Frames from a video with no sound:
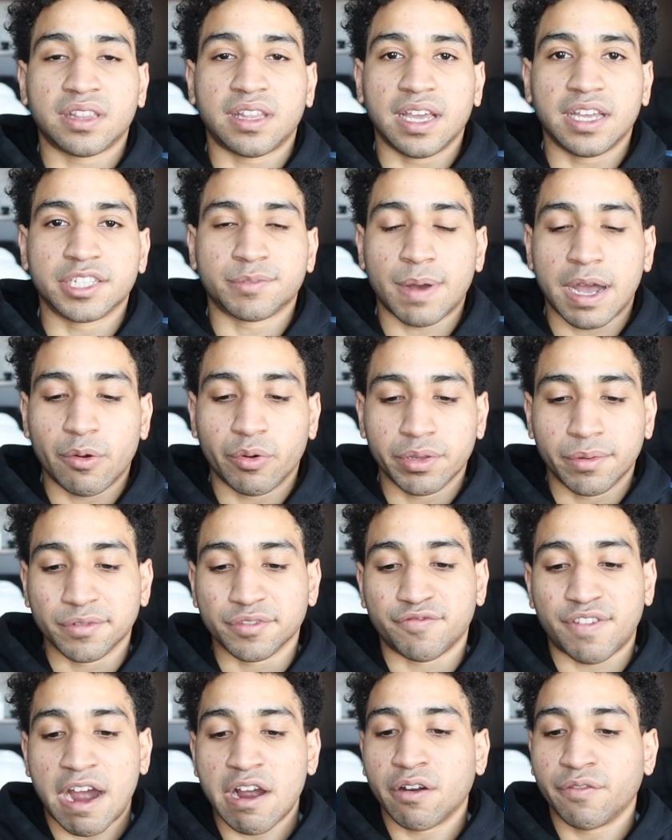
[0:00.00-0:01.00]
thing. It's probably one of
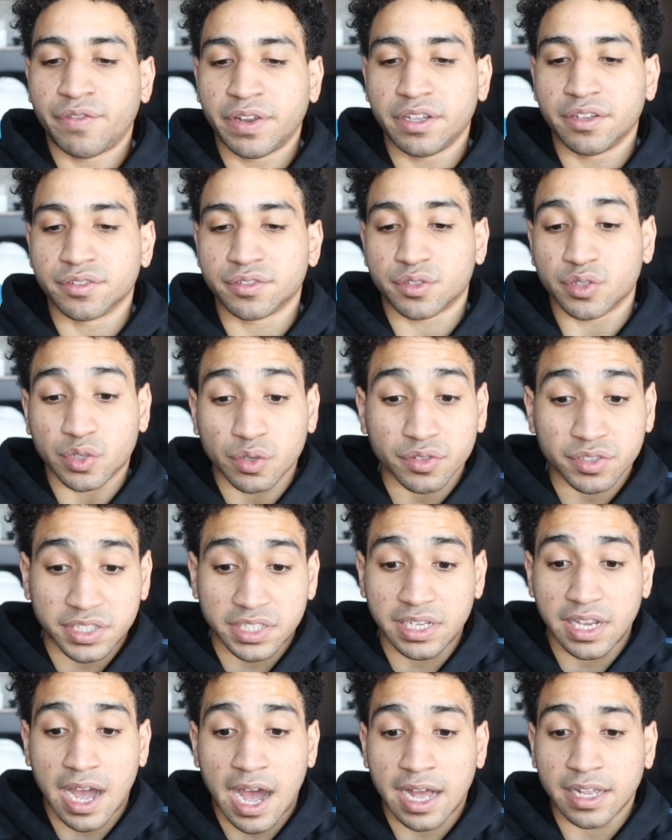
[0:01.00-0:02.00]
those viral videos you'll
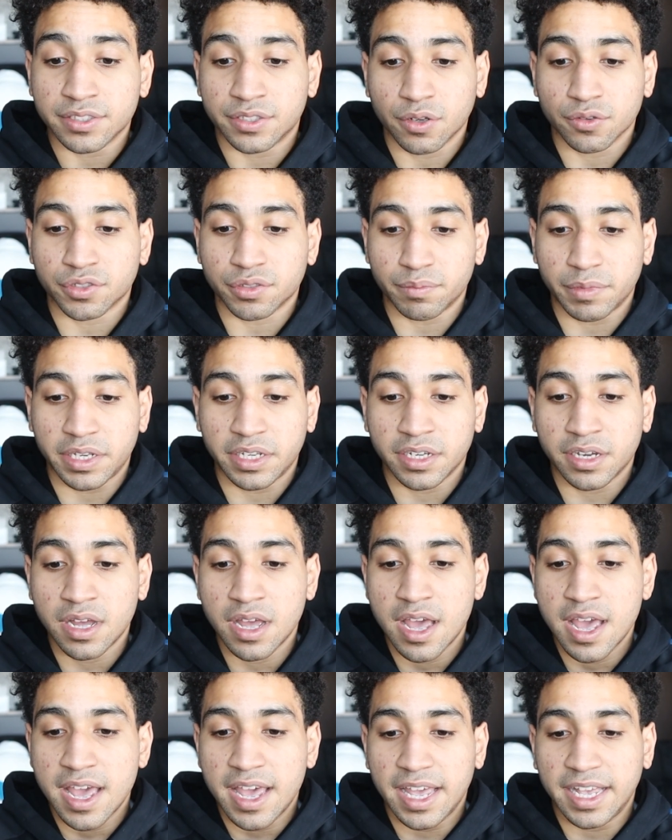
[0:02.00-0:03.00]
see on social media
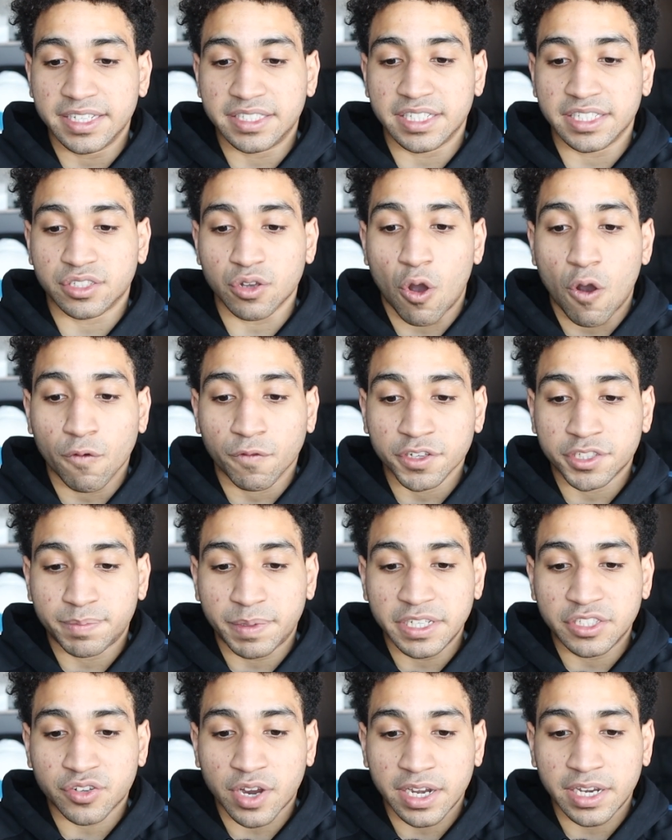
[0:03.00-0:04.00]
is this
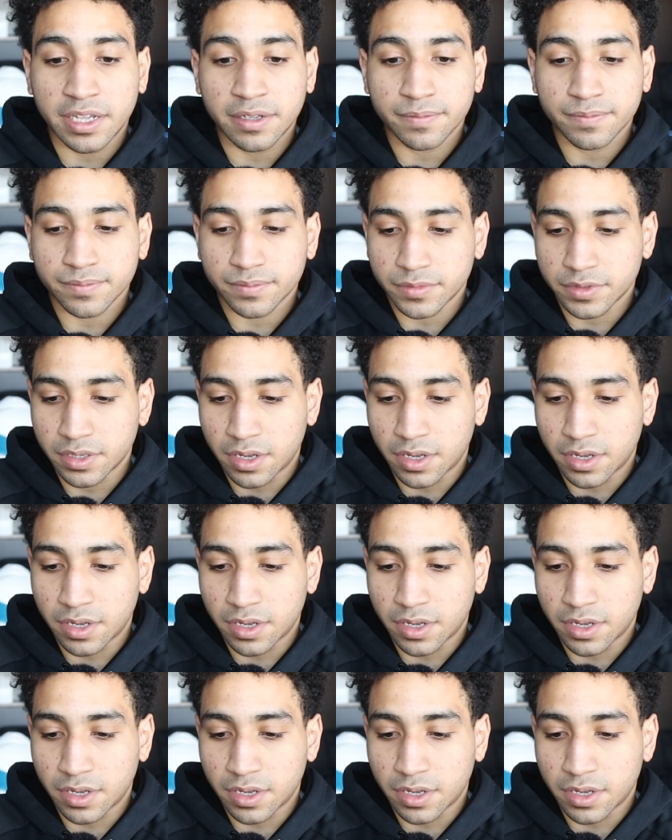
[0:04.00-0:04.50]
overspeed training.